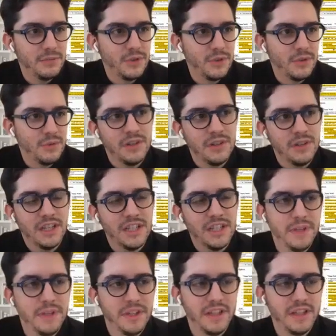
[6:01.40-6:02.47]
wrong one, has
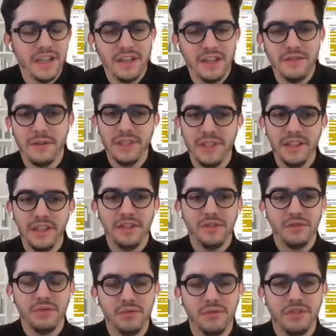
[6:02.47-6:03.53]
been the kind of ability to